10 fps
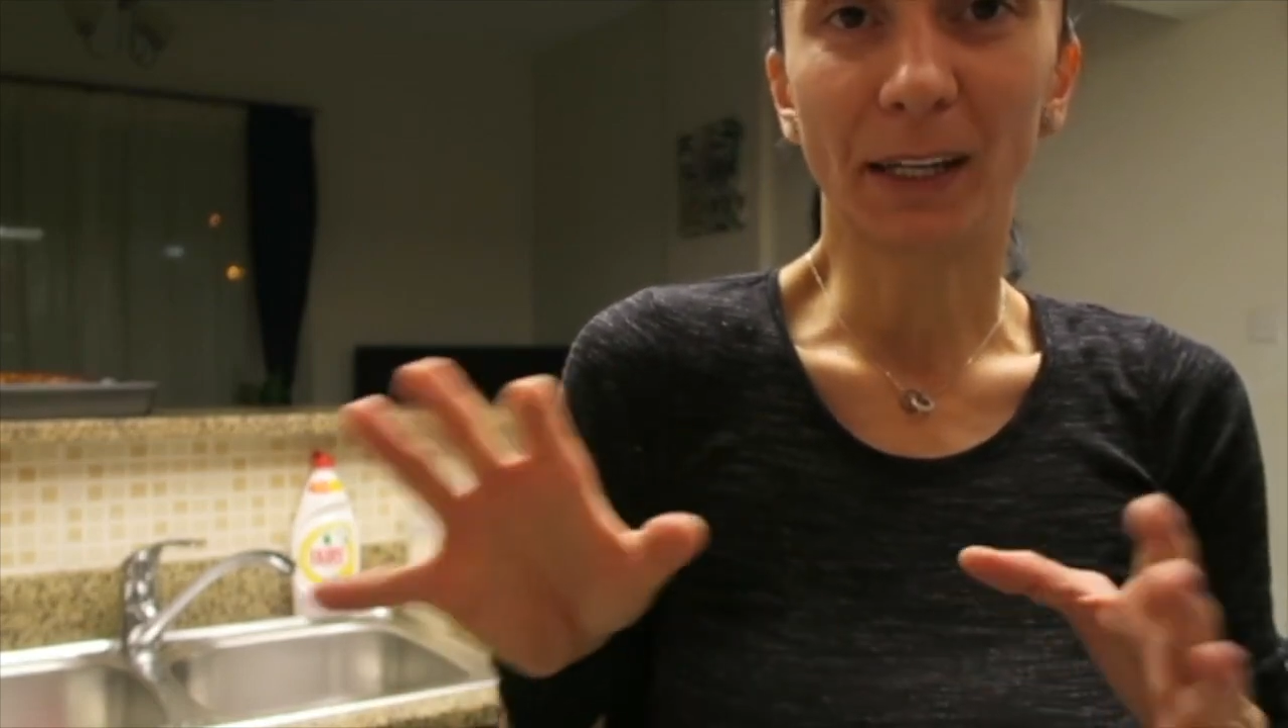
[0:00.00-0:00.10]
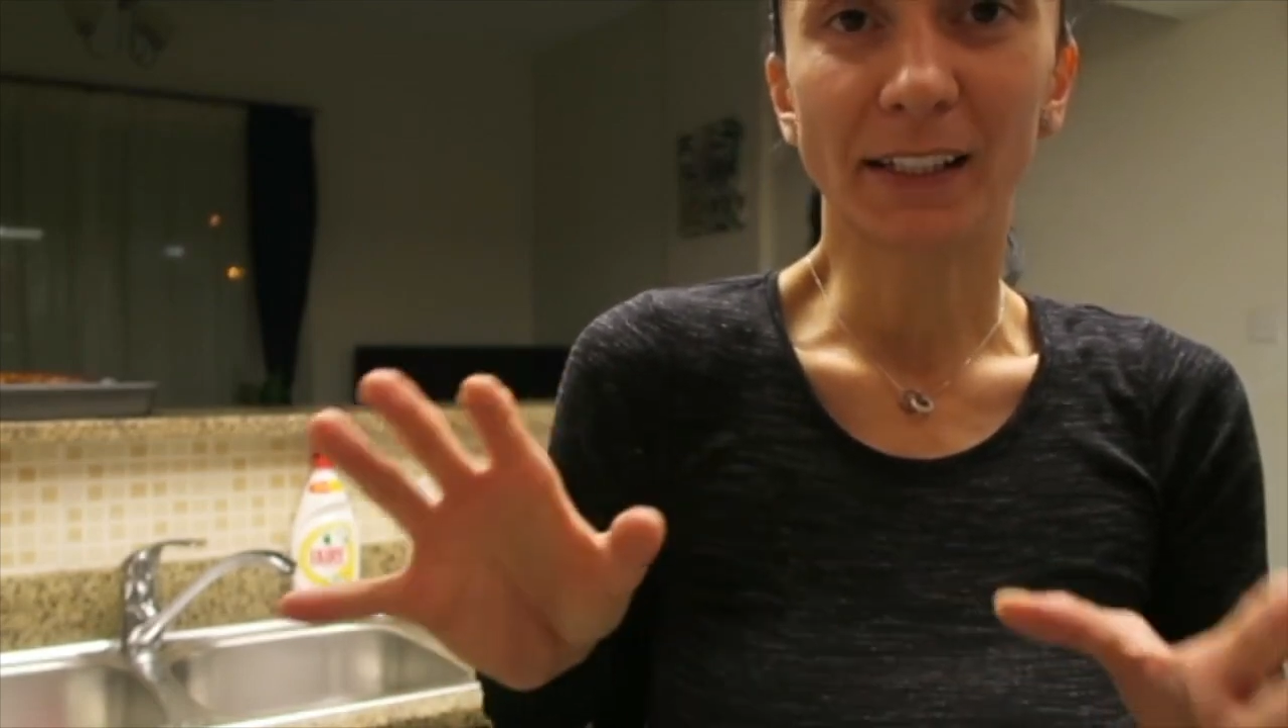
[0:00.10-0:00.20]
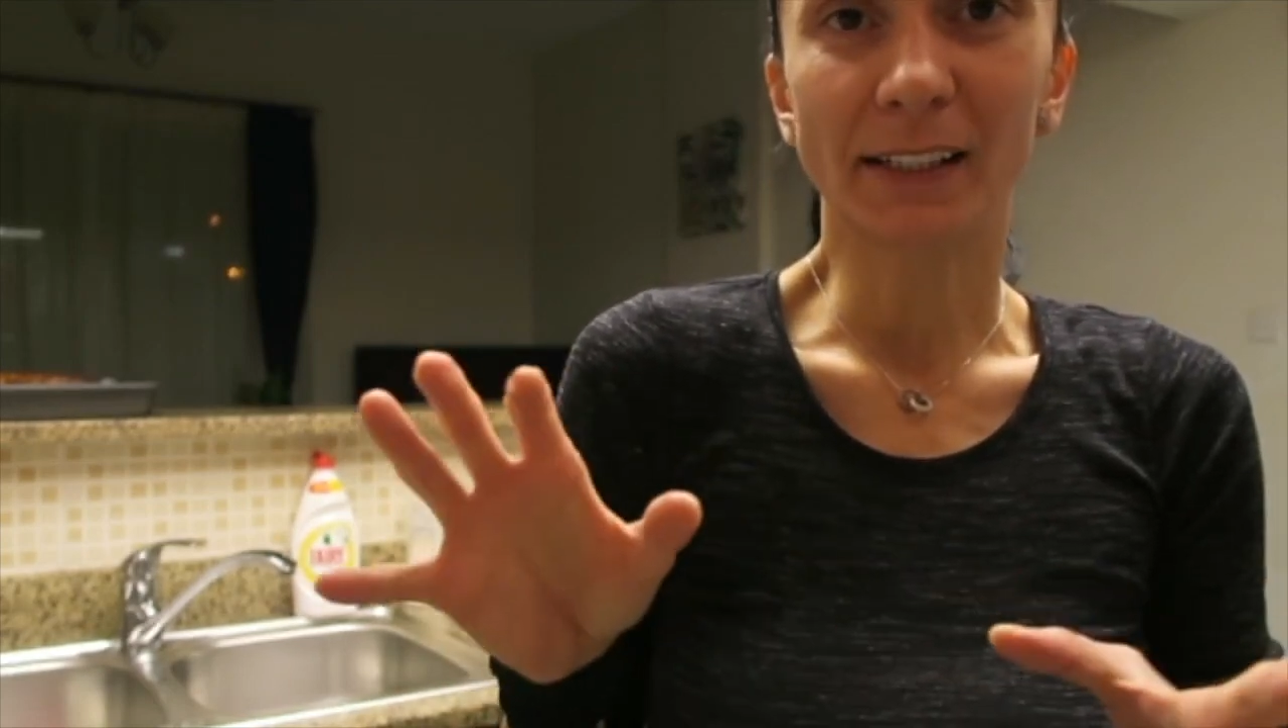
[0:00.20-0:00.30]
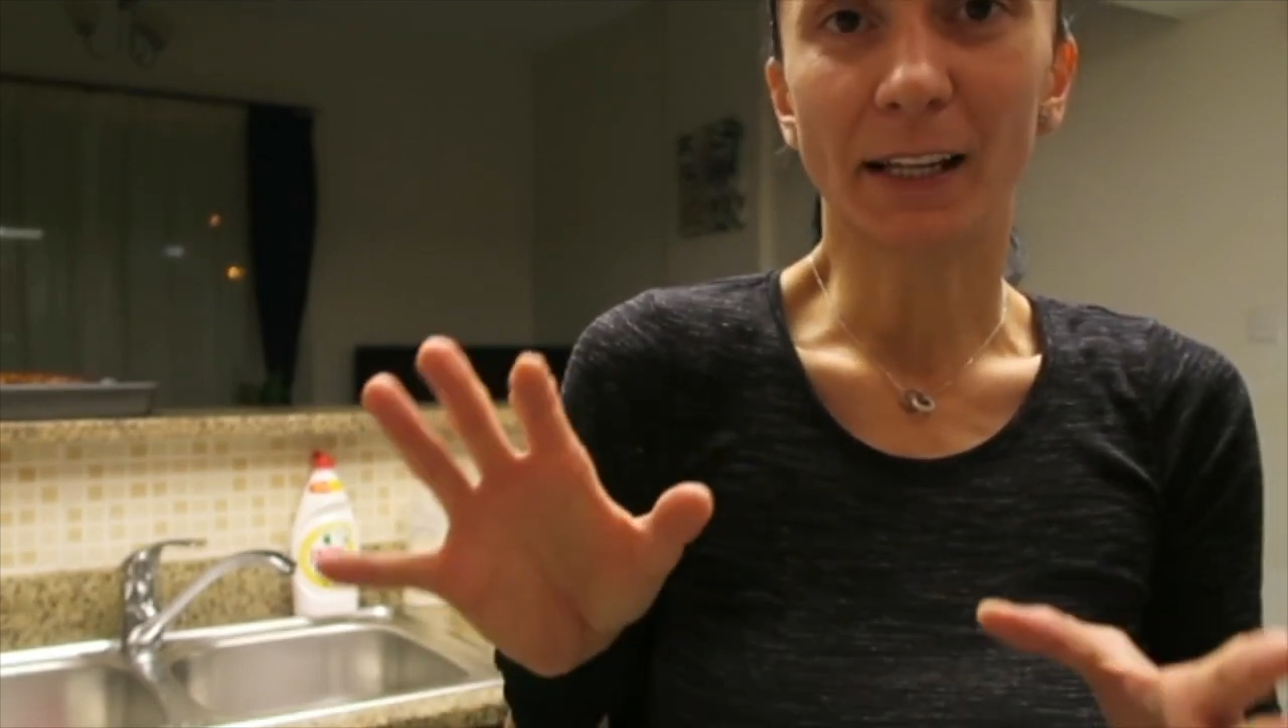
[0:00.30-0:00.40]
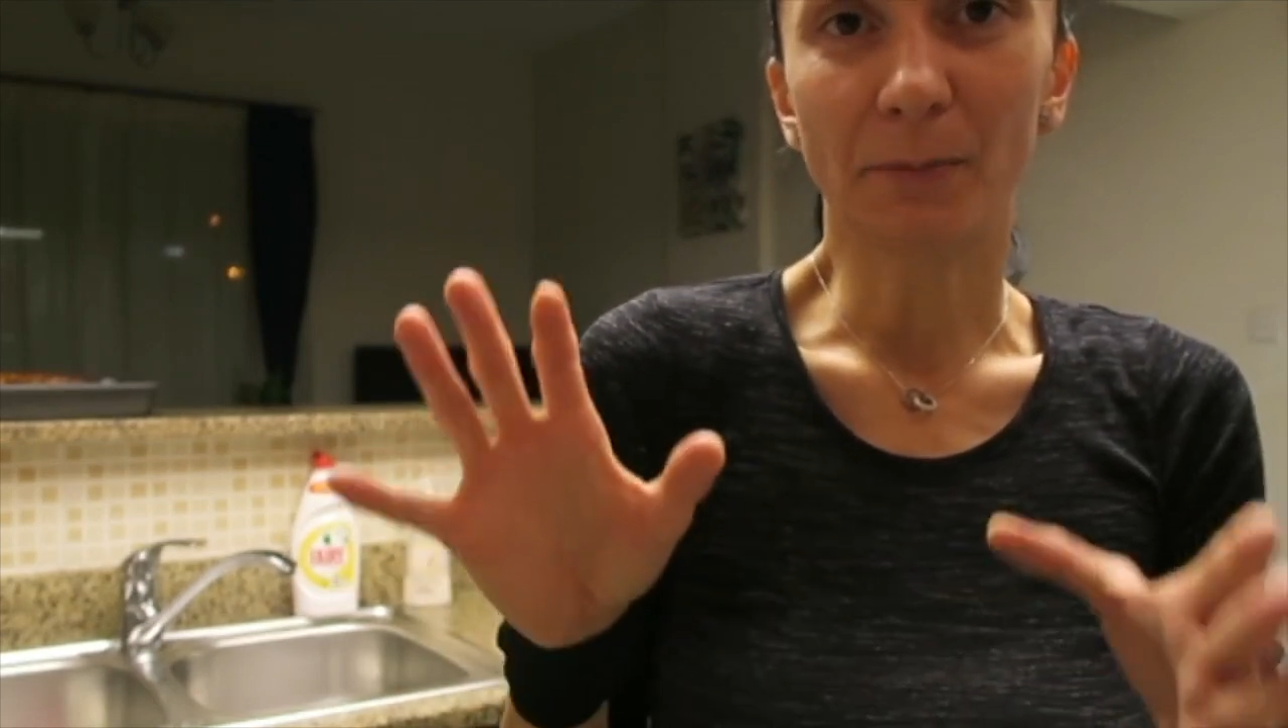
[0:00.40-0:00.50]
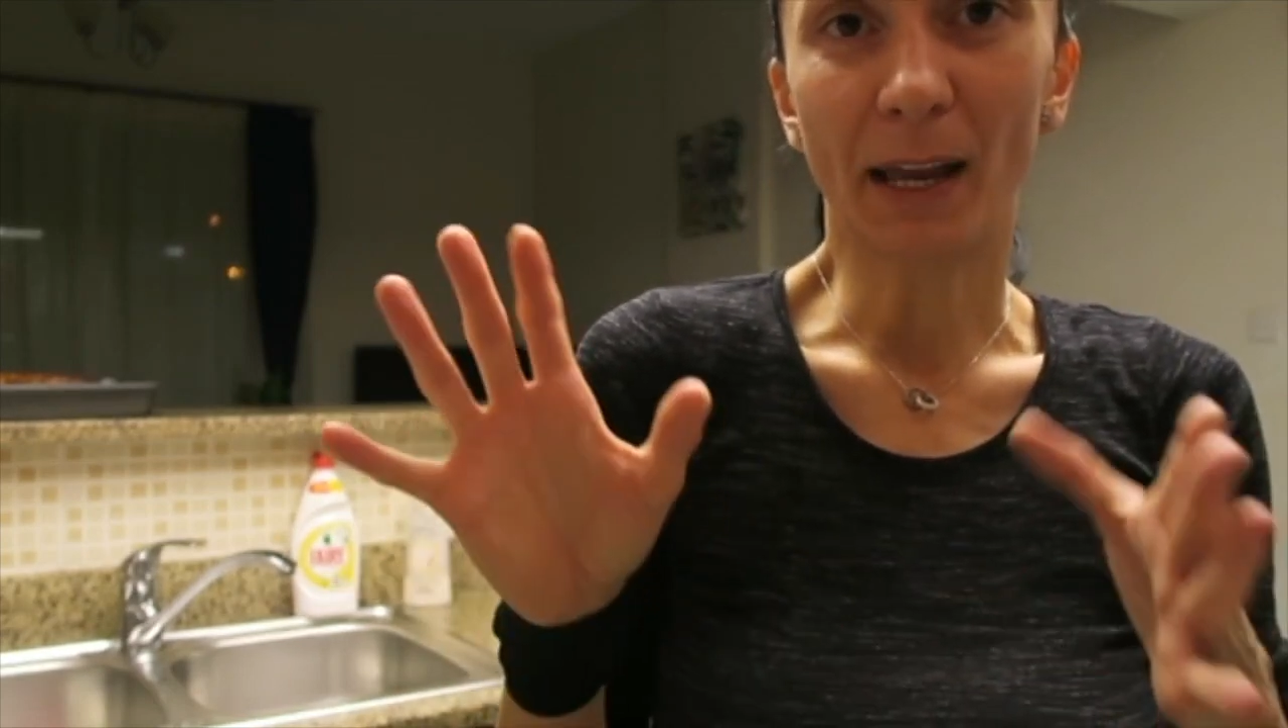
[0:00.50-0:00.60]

pigs that